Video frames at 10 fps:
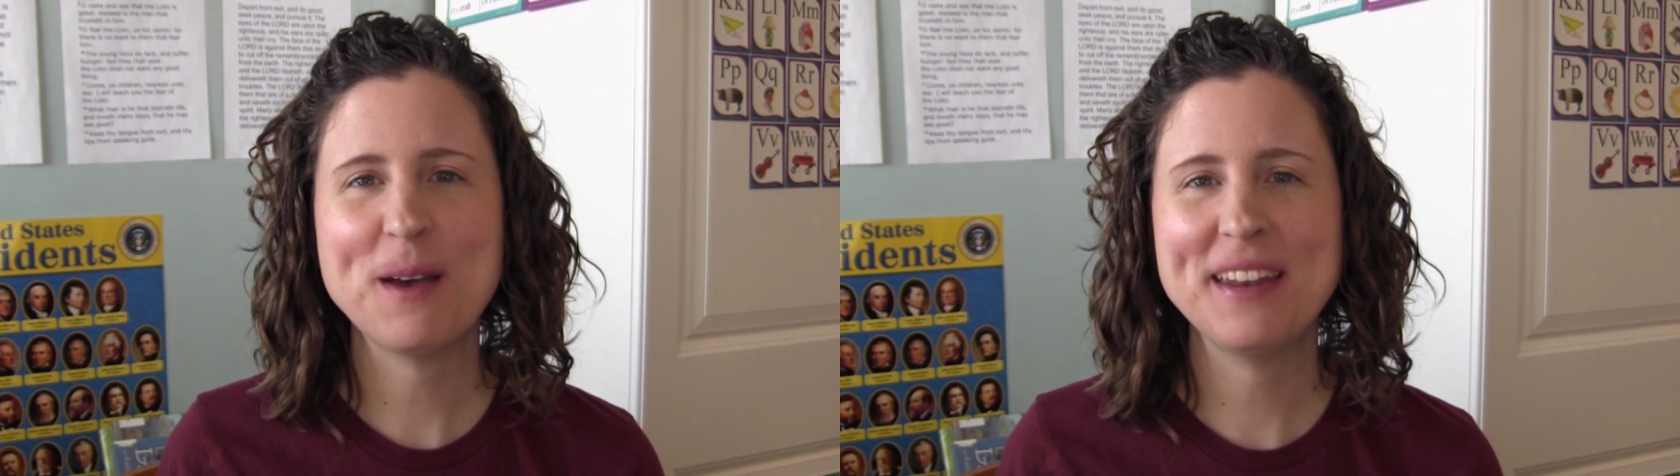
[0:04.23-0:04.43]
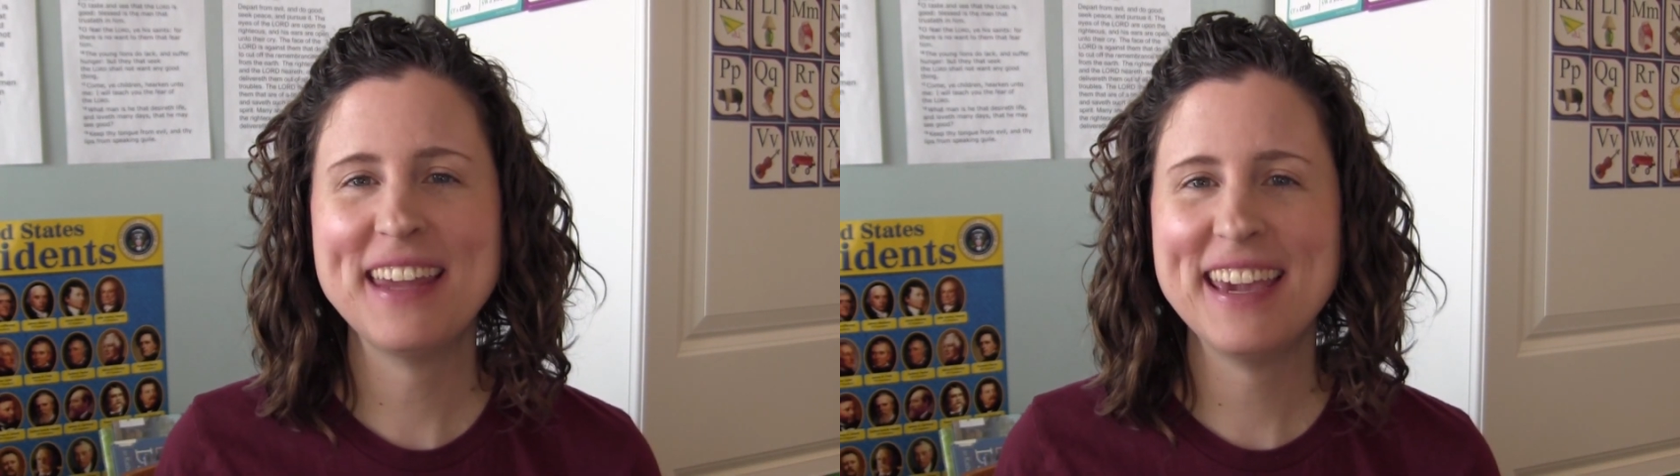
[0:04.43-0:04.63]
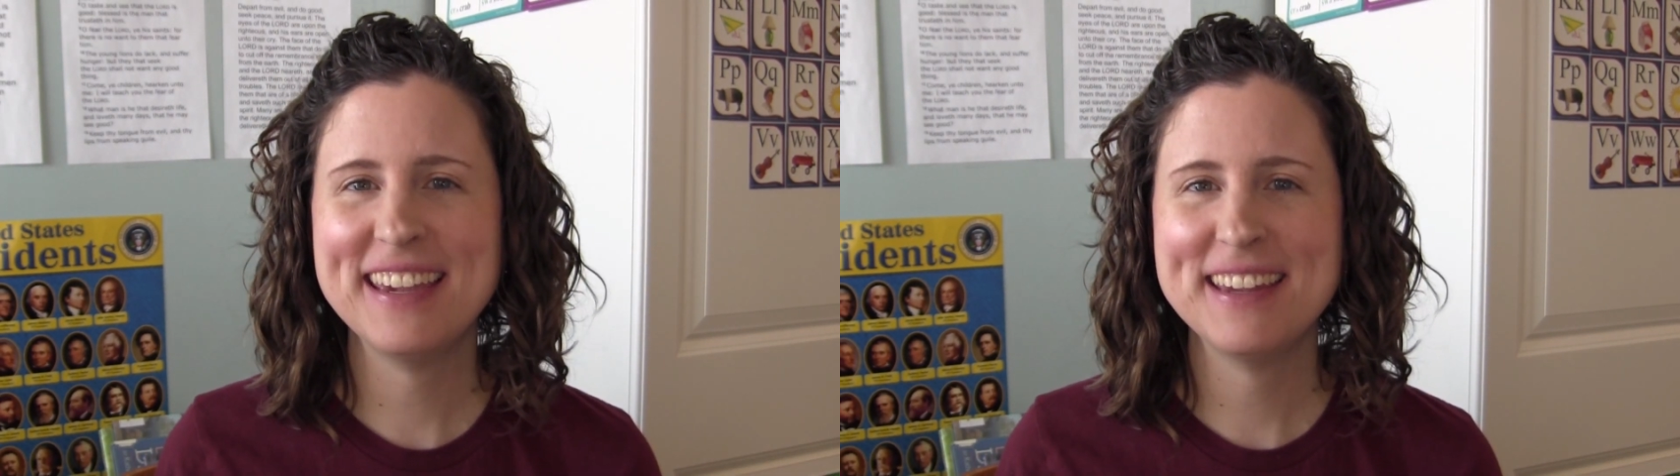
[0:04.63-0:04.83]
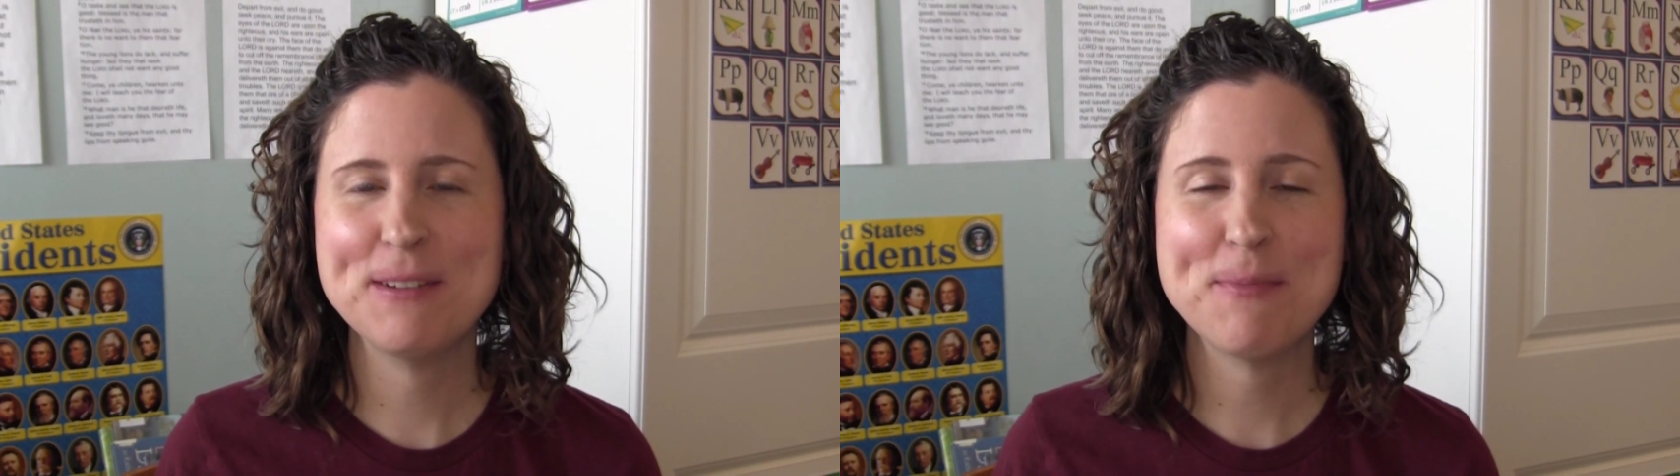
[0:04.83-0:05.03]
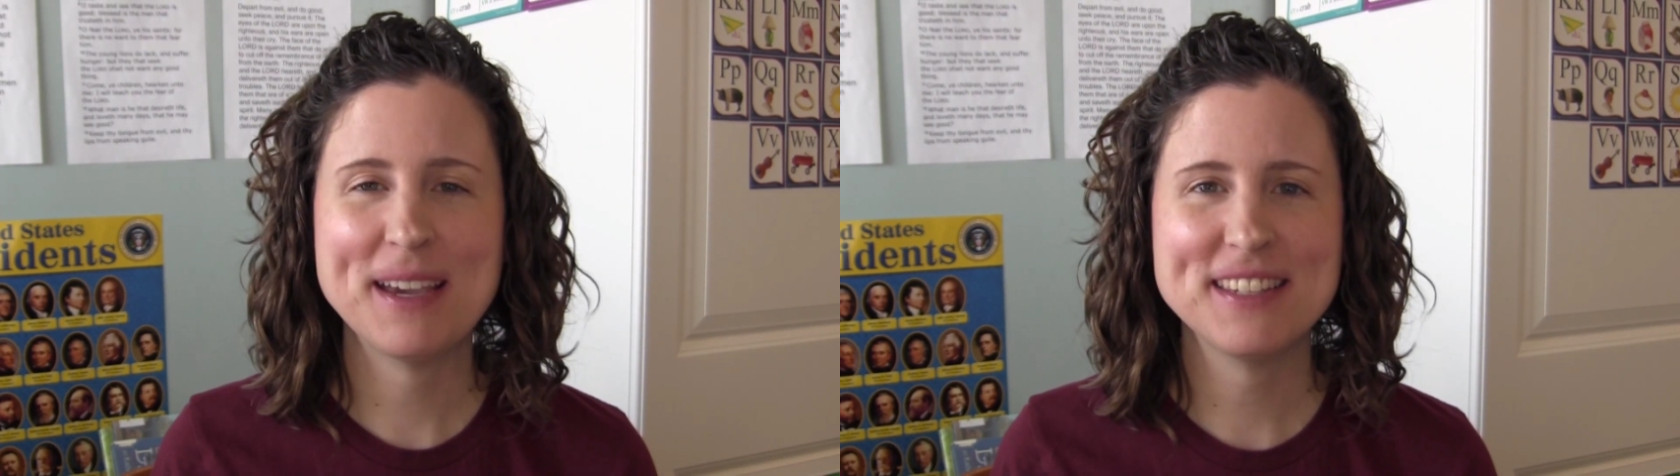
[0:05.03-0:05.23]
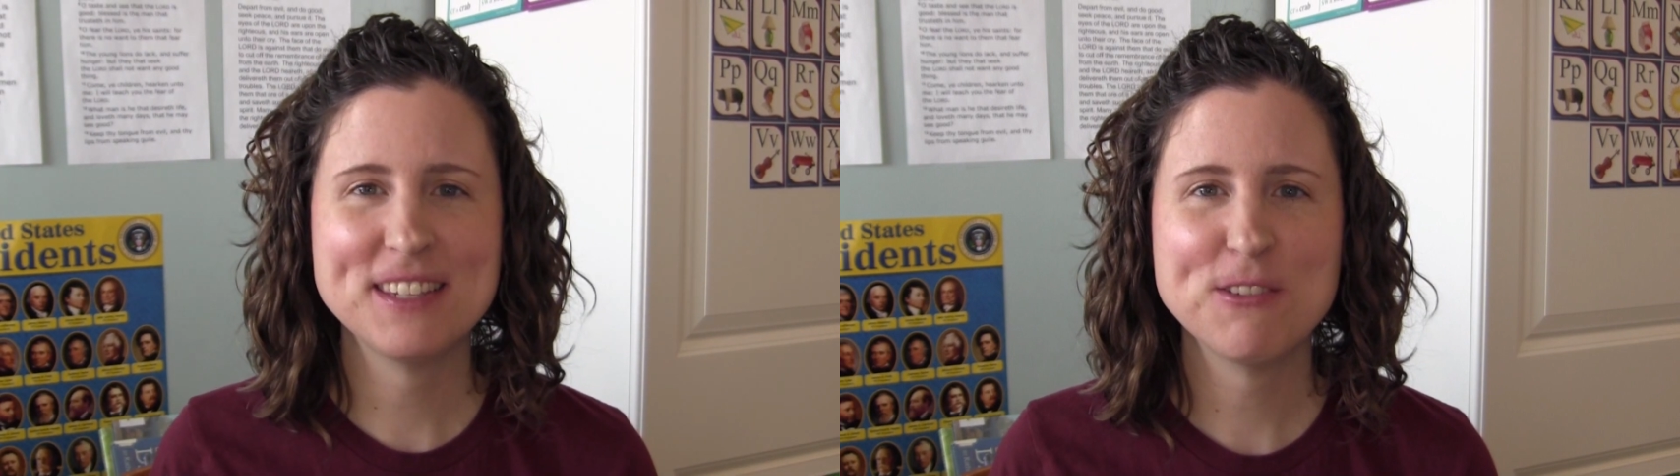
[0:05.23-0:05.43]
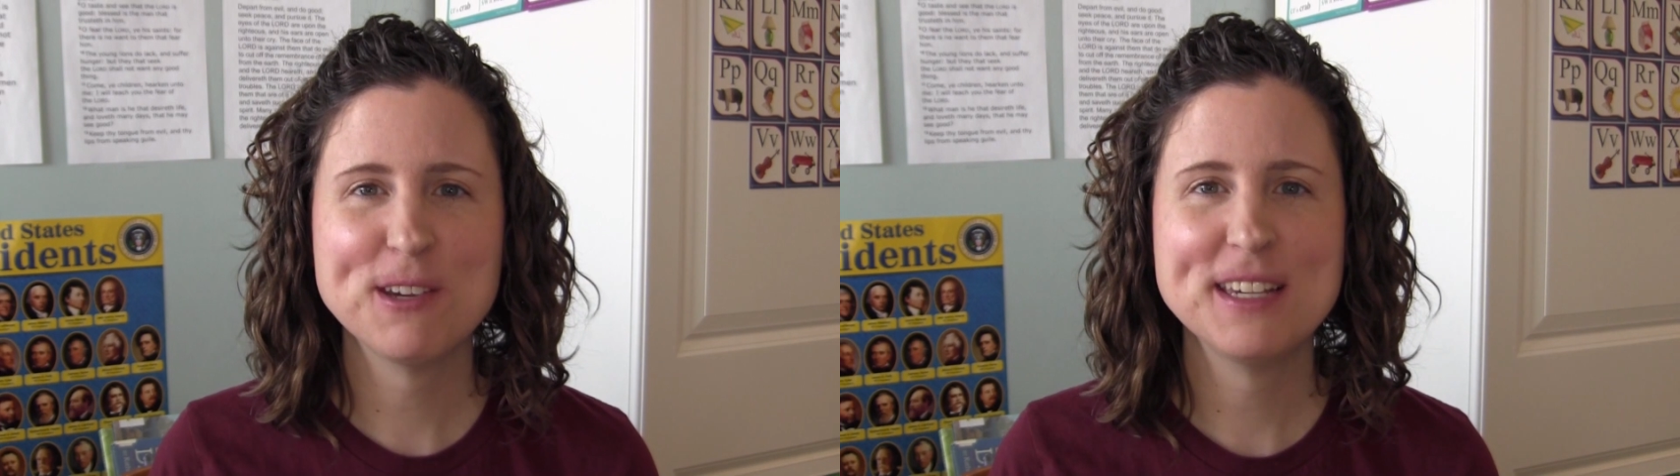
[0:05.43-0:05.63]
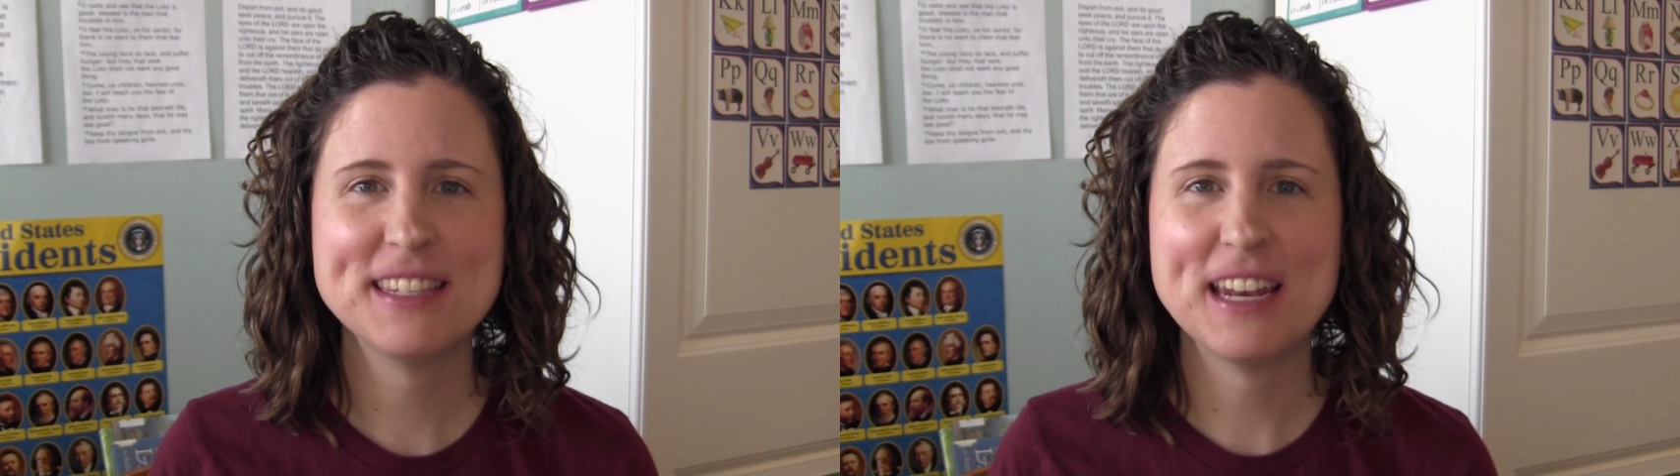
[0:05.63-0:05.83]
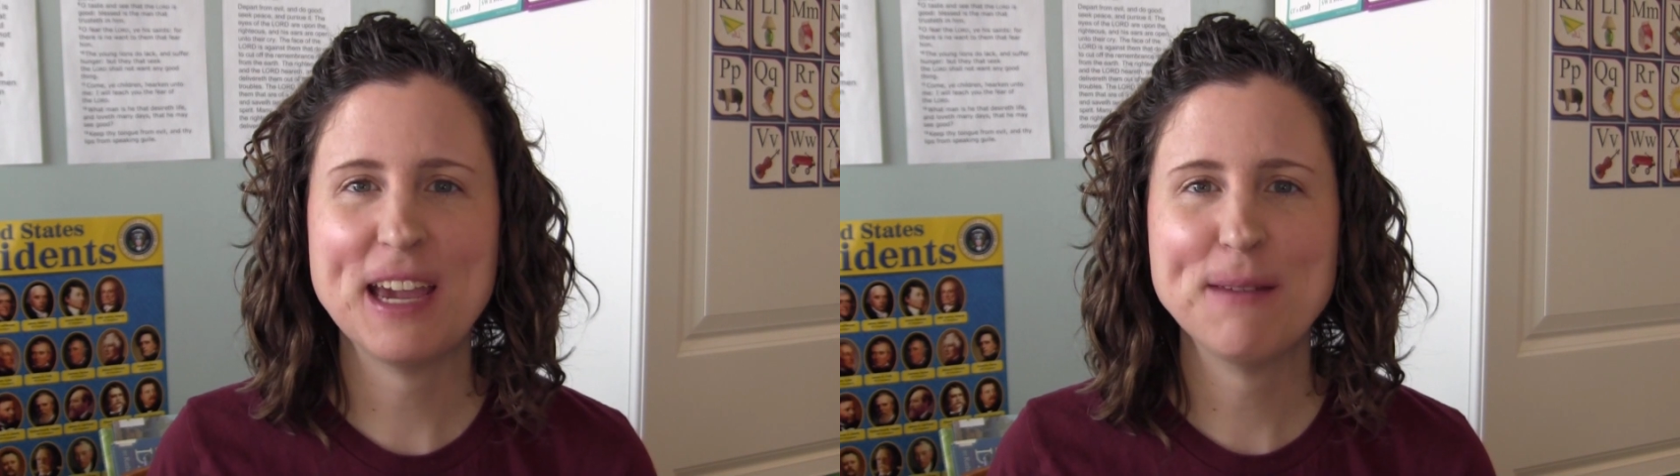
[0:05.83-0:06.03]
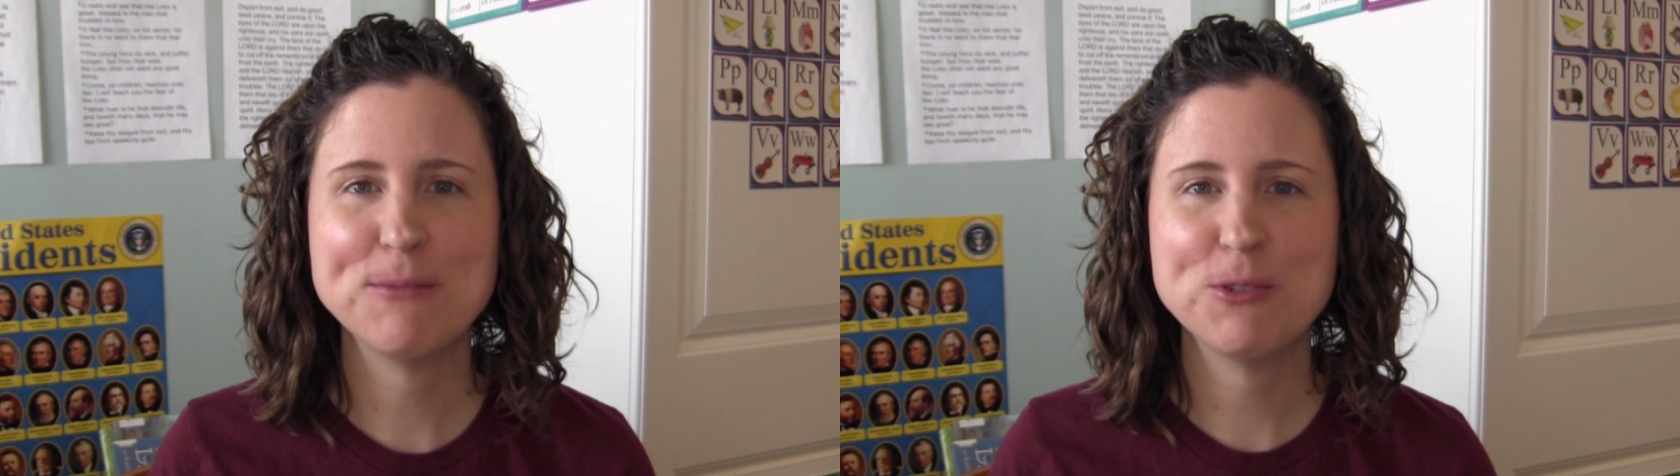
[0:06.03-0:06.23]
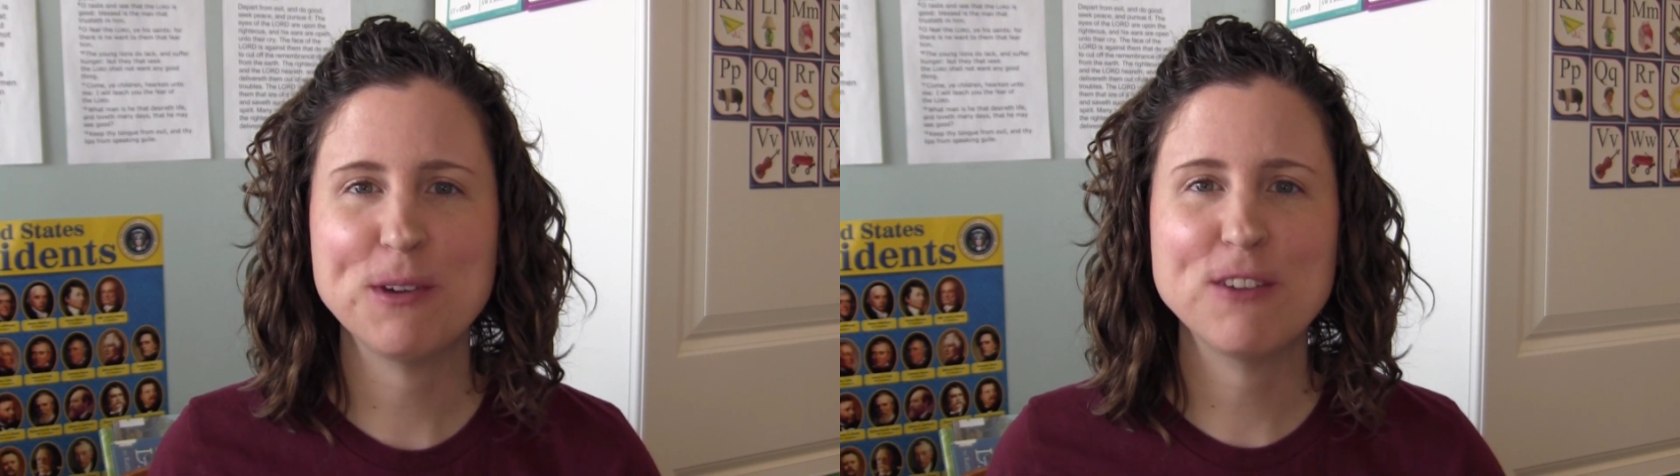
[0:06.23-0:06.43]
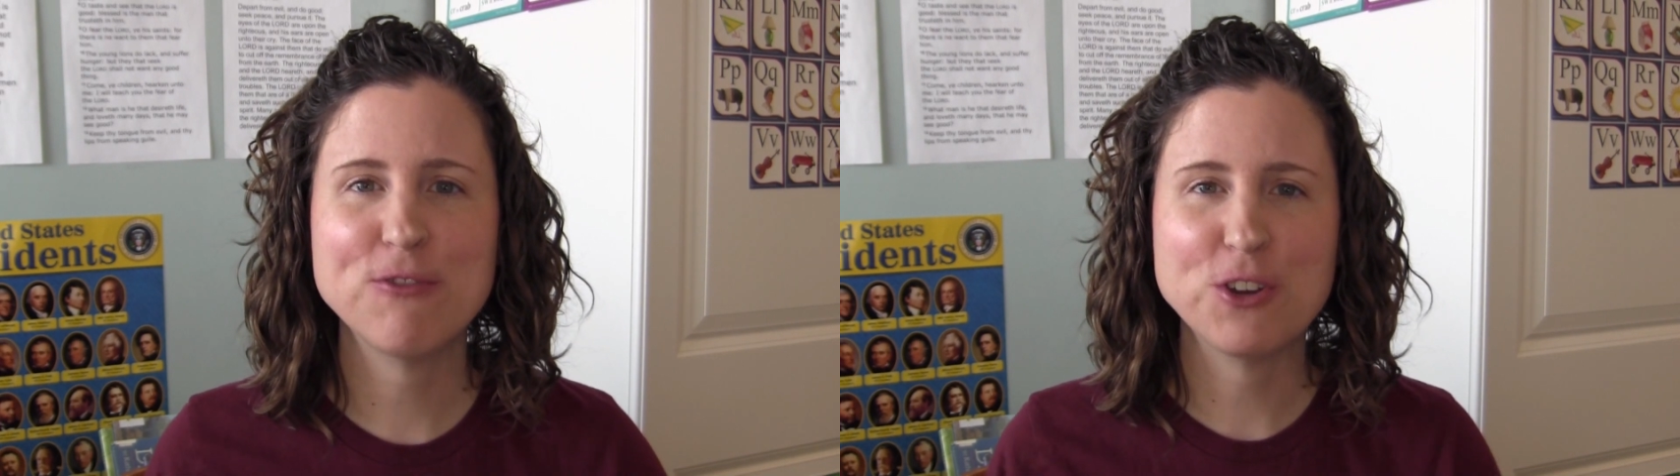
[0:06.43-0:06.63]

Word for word: one in my series that I am doing